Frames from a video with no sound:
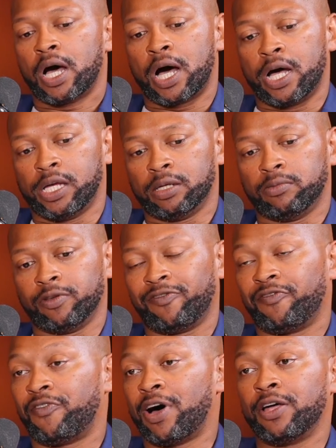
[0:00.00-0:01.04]
I am the
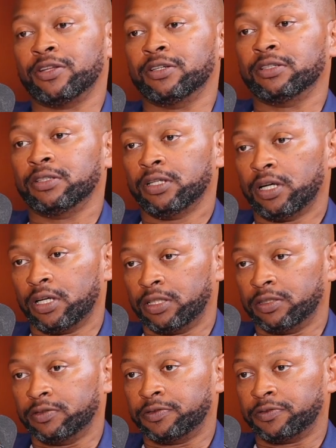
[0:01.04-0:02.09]
father
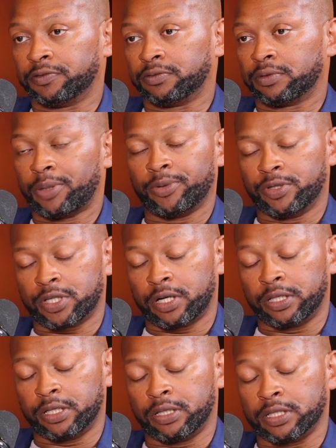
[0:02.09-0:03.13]
of,
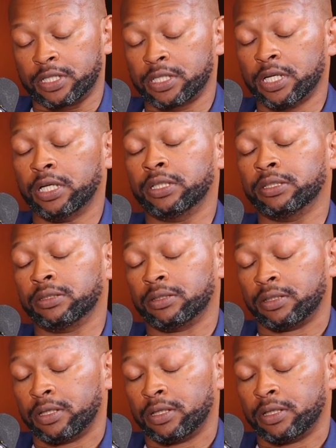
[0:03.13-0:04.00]
the son